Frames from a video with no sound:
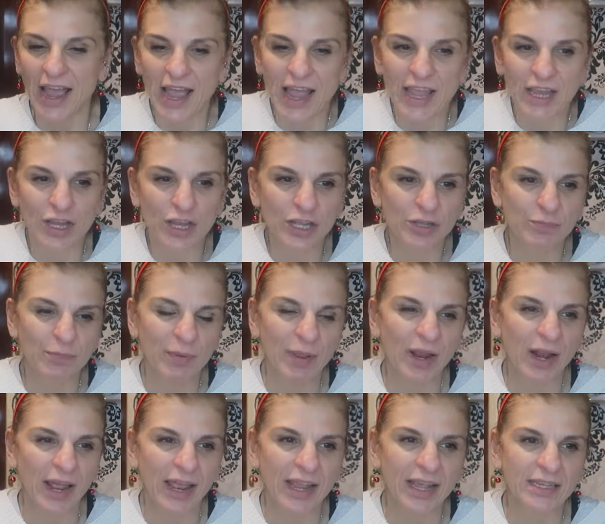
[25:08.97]
it could
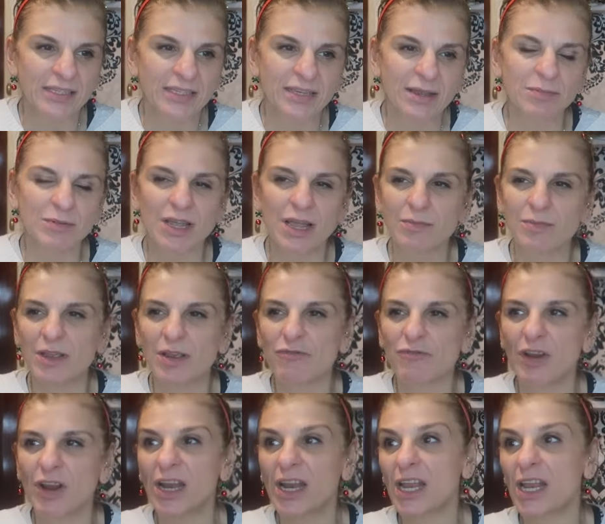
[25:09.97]
be like, sometimes I
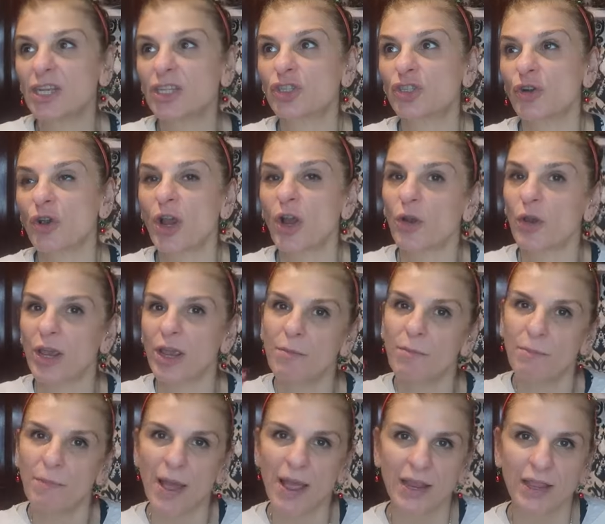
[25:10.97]
really enjoy looking
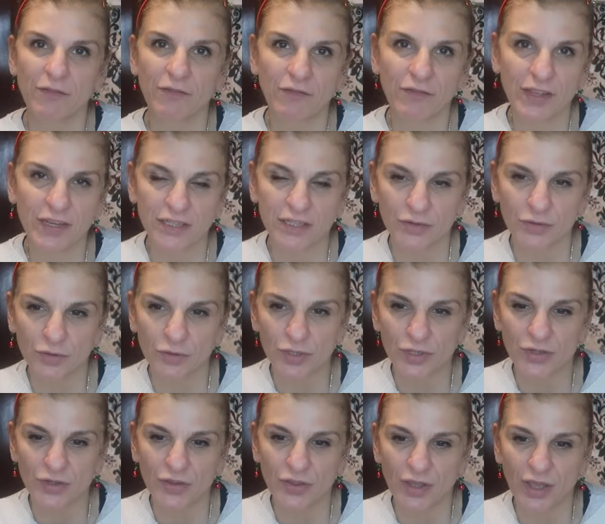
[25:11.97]
back at
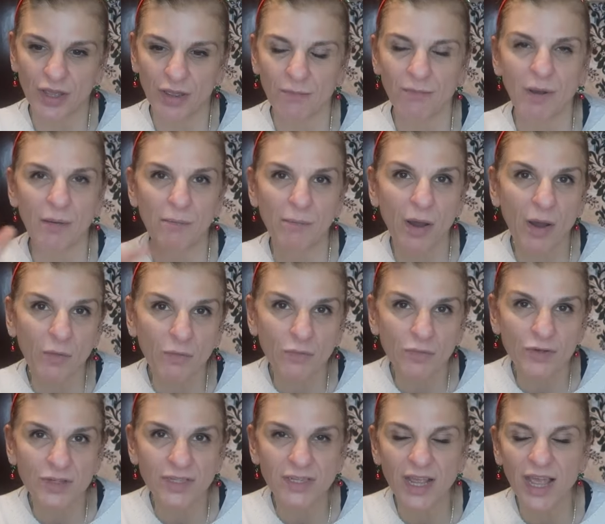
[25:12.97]
videos that my mum
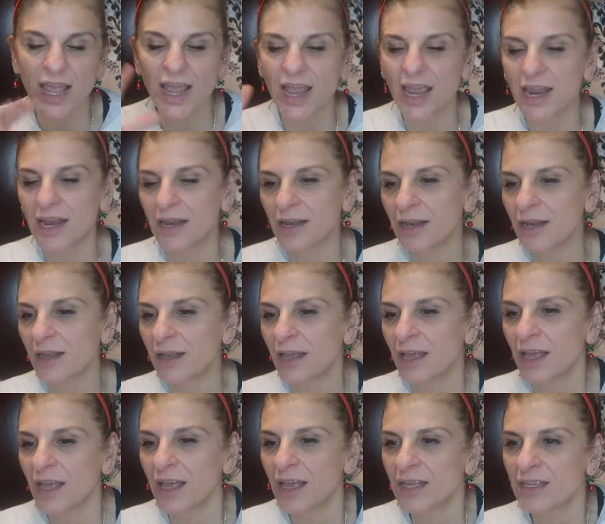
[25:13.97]
was in.
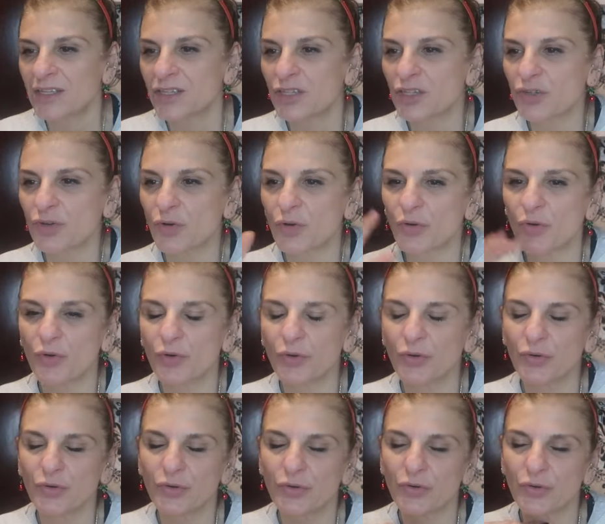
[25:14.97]

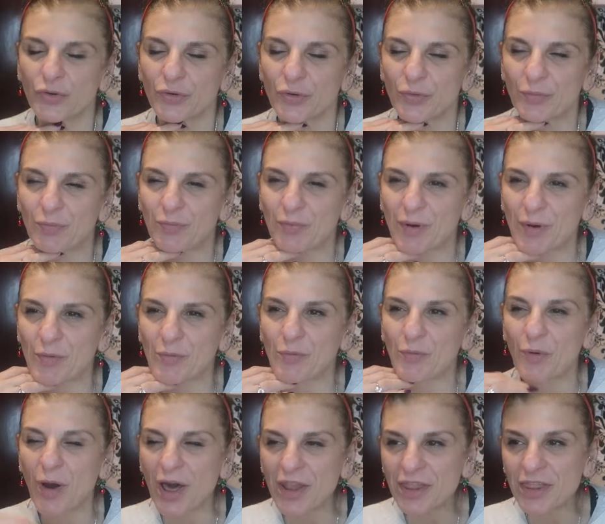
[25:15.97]
So, but
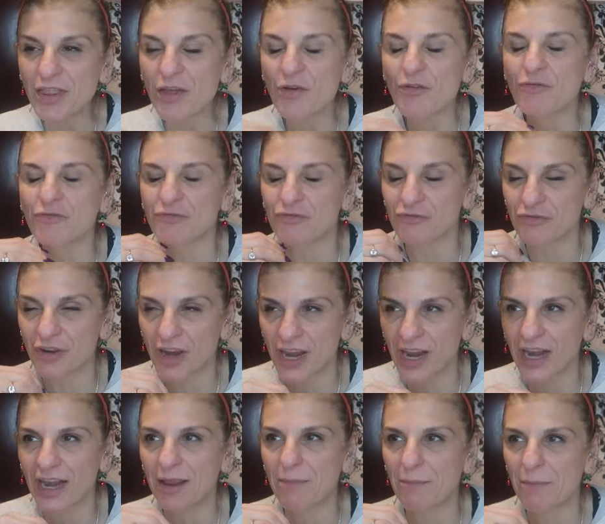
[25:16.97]
one that
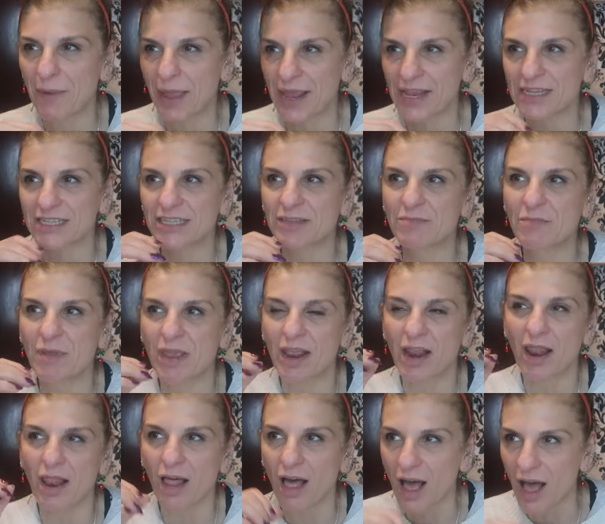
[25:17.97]
really makes me
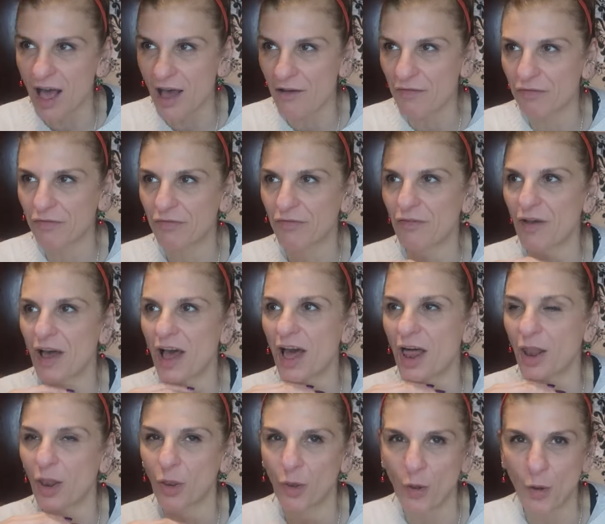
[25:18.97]
laugh
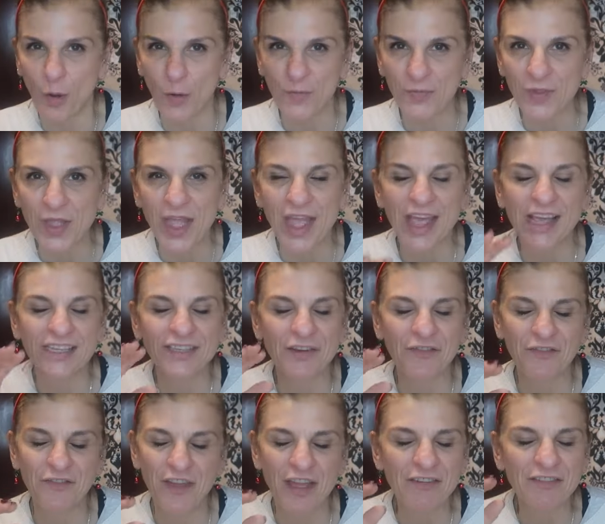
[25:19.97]
a lot is a
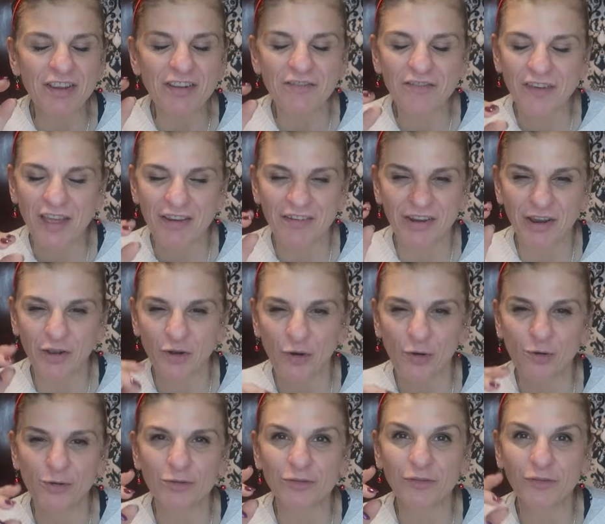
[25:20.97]
very, very
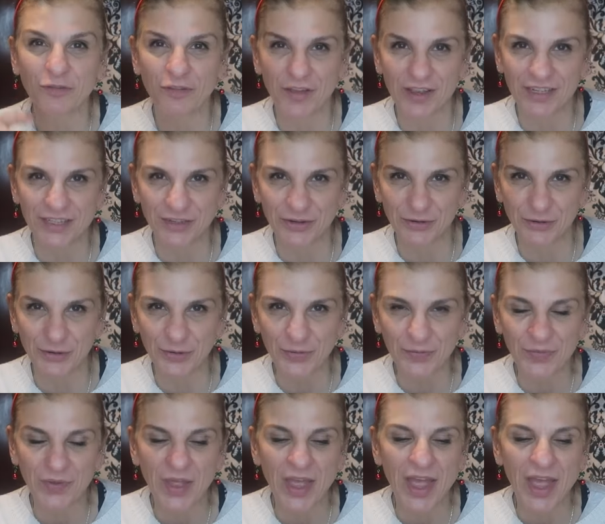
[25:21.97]
old video,